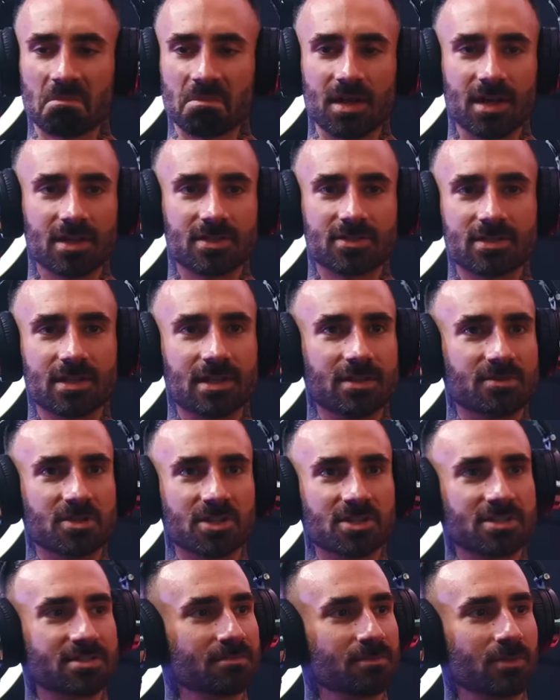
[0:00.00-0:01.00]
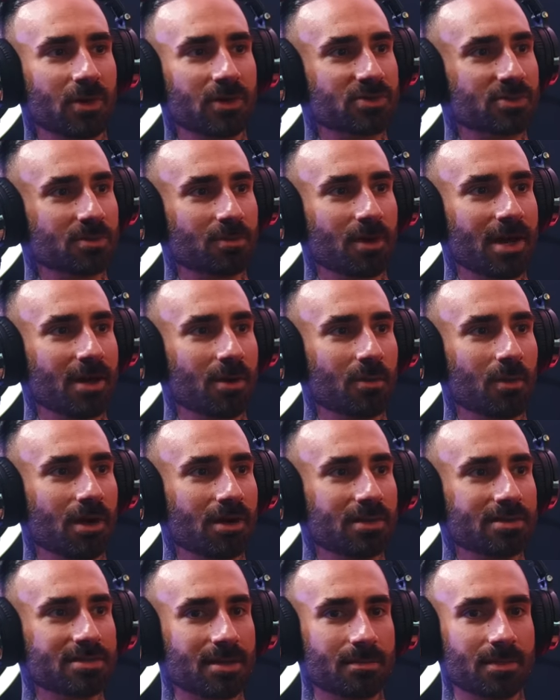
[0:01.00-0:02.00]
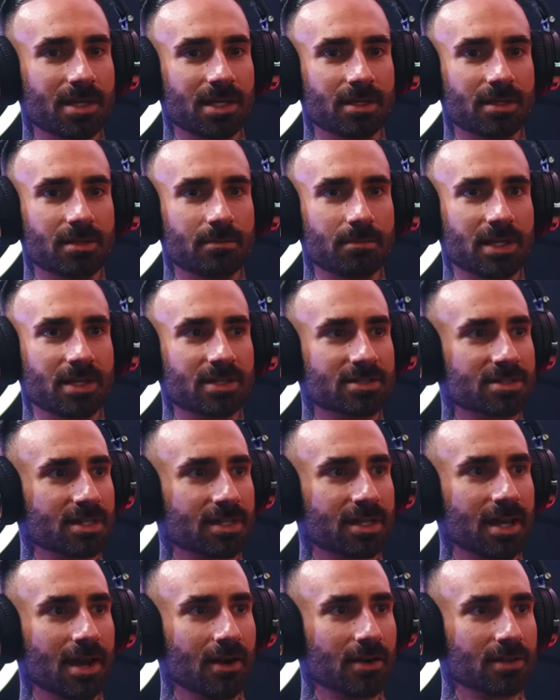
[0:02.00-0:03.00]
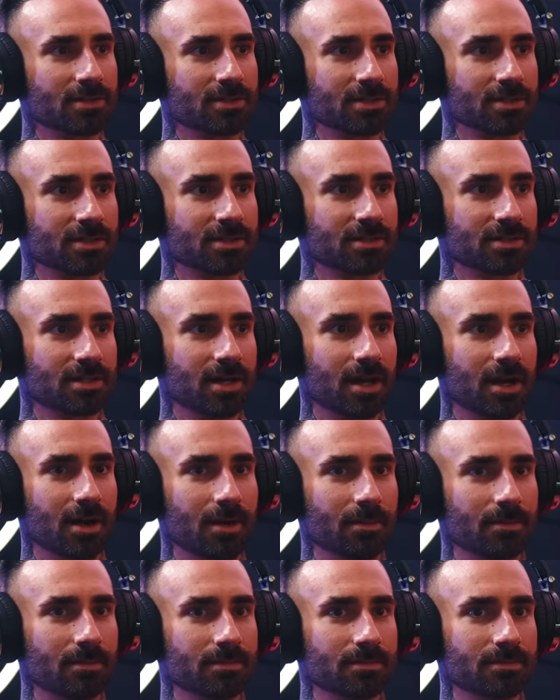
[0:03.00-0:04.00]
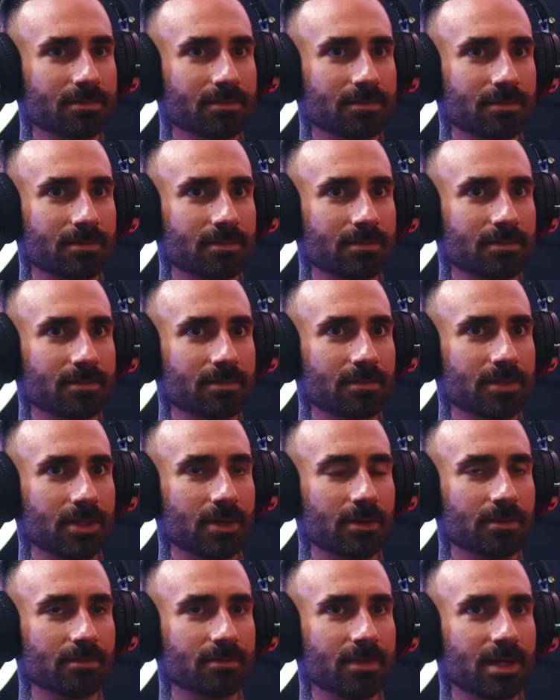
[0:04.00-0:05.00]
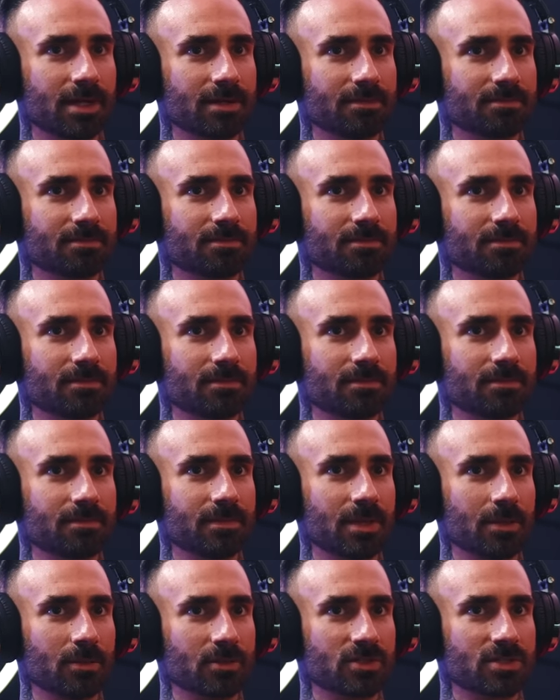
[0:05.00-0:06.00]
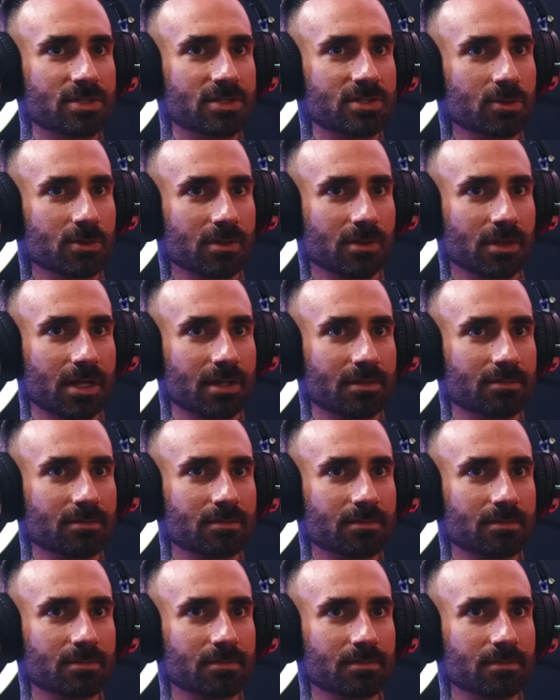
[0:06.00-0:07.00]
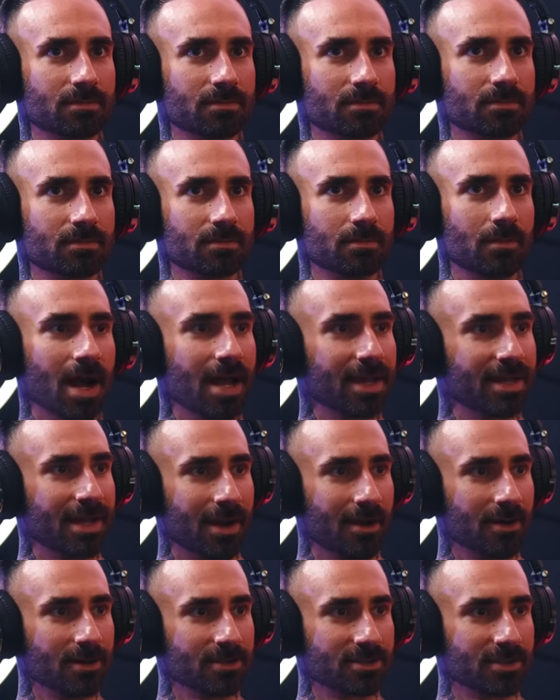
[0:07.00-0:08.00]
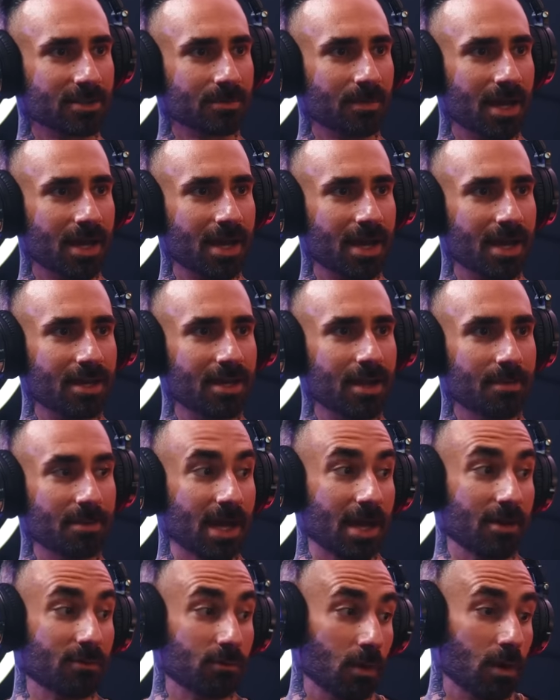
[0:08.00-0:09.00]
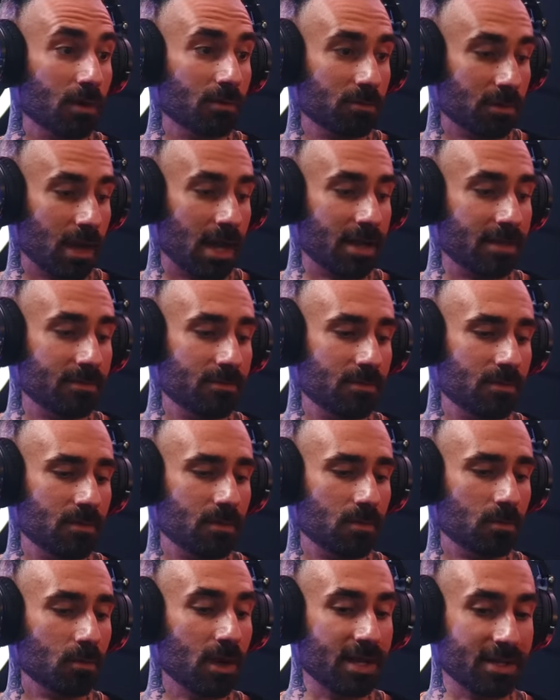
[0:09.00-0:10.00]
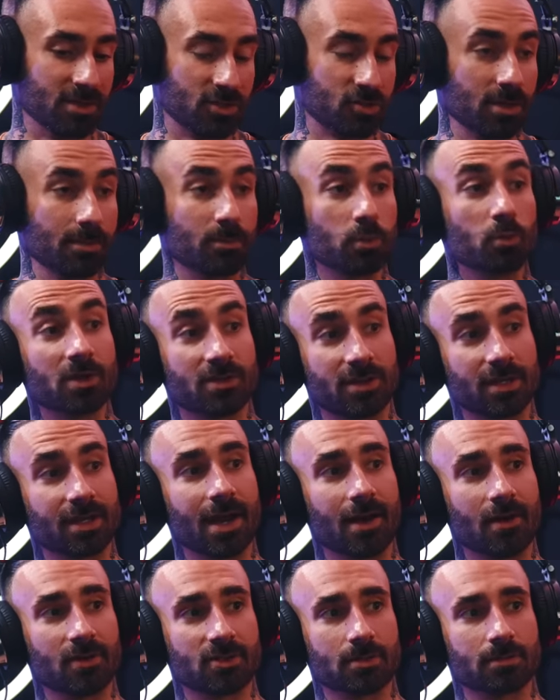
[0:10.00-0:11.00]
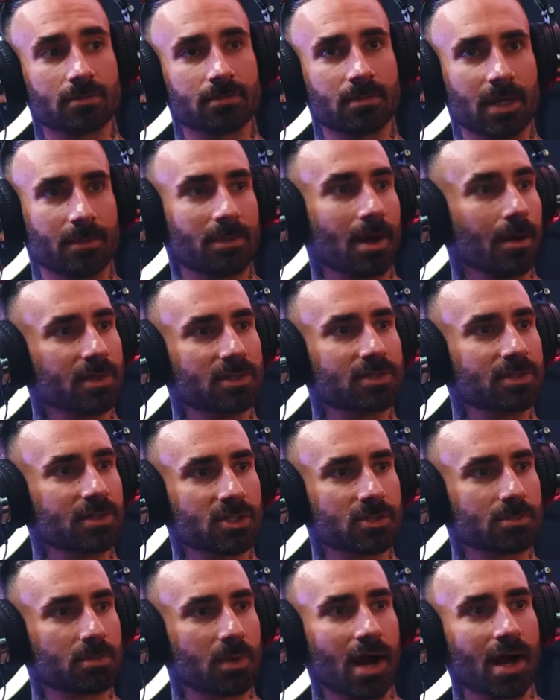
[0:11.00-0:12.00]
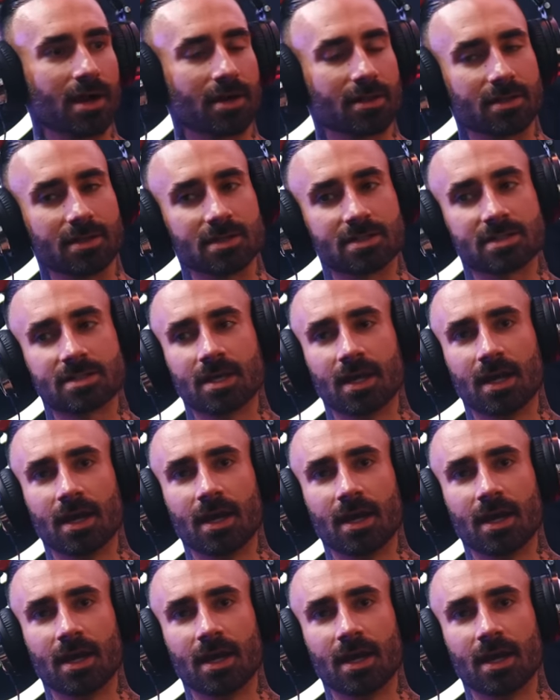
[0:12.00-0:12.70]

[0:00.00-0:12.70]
It just was the way it was. I mean, because of the character, you know, it was sort of like my character in my head. I mean, I had written a script with the character like probably 2 years prior to this.